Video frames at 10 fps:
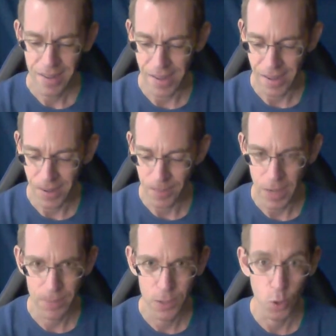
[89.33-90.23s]
um,
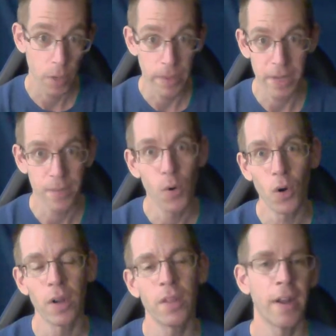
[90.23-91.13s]
absorb it
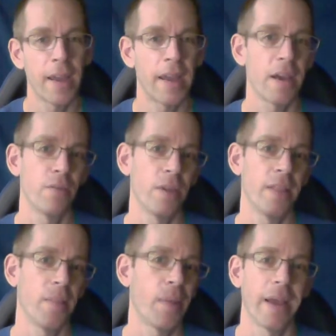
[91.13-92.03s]
more than I have
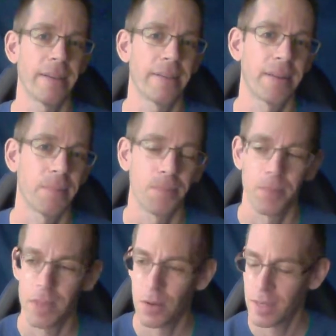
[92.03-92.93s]
in the past.
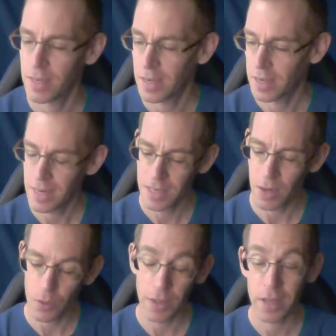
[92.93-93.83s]
So it's a, it is
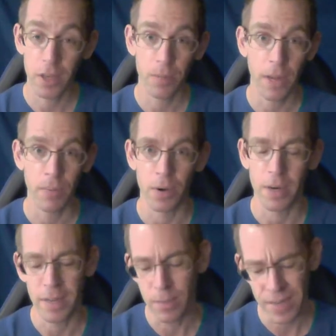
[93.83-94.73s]
a really good paper.
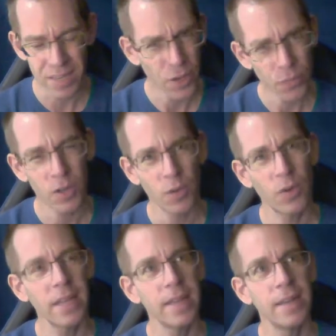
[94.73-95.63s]
It can be tough to
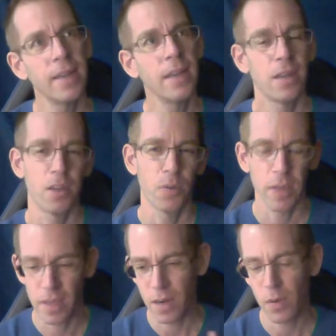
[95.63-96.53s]
read.
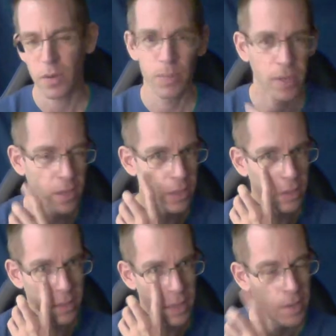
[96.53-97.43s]
Dewey can always be a
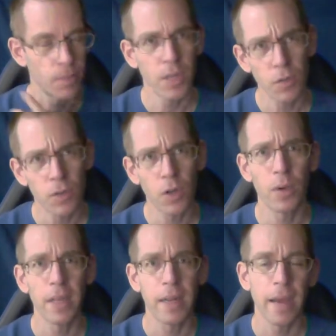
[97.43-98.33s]
little um, tough to
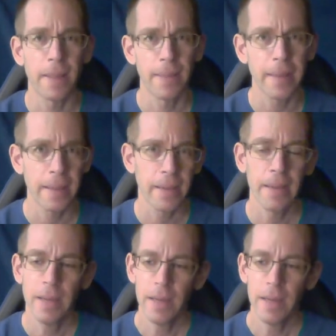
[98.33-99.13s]
read, I think.